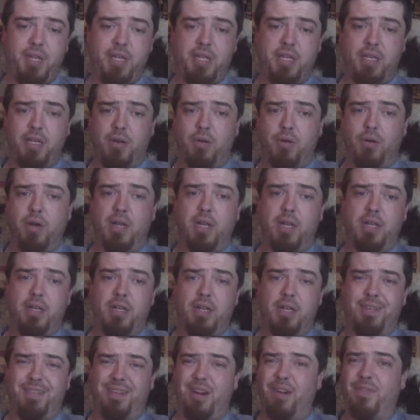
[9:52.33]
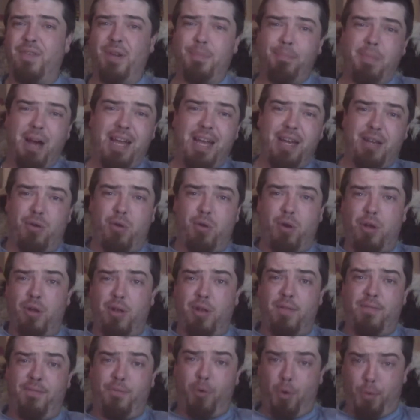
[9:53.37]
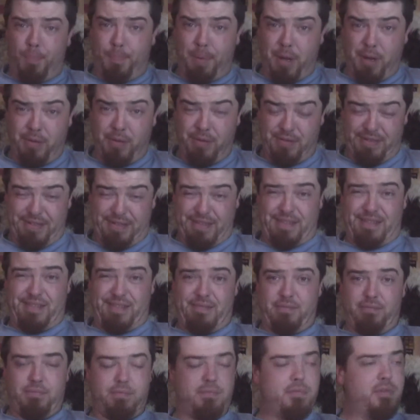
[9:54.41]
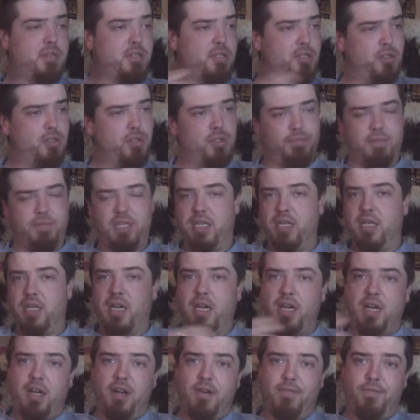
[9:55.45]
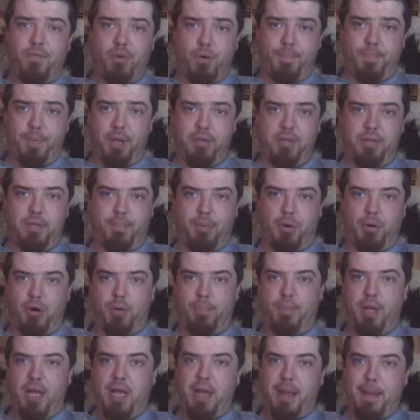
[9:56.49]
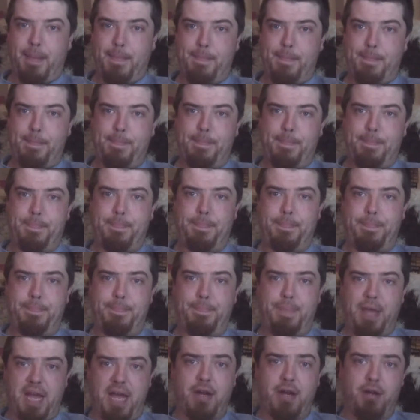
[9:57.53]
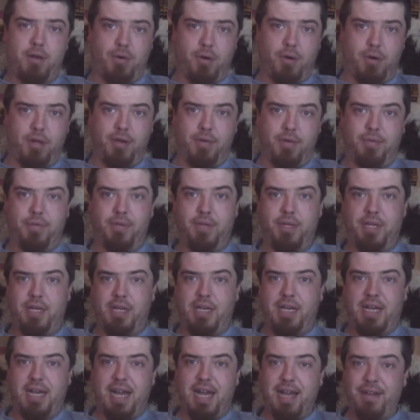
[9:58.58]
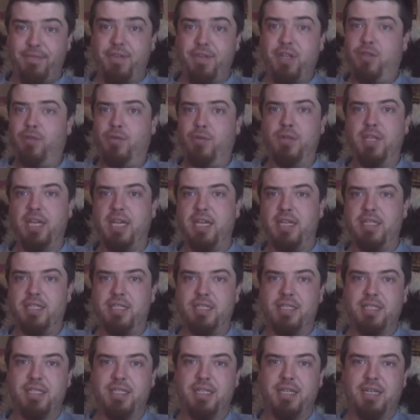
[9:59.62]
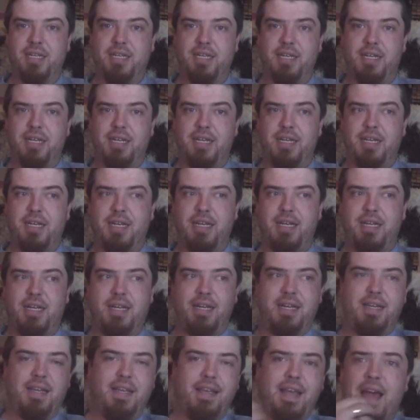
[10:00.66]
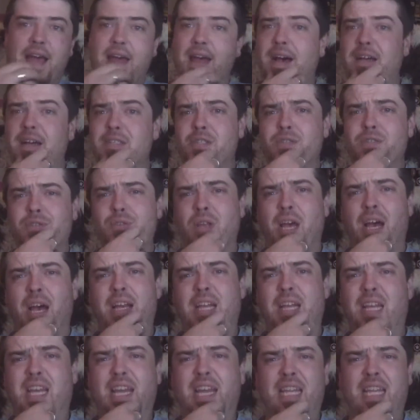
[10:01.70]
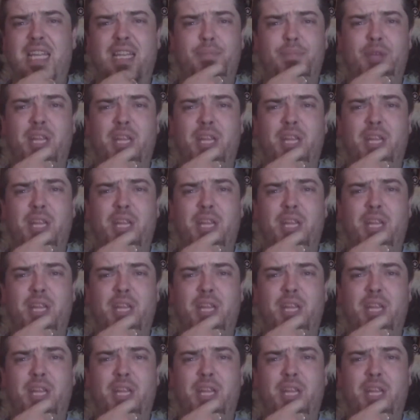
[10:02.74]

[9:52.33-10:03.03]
You know, having to buy a coil at £4, well, excuse me, £4 a pop per coil every 2 days. Yeah, that's not that great to me.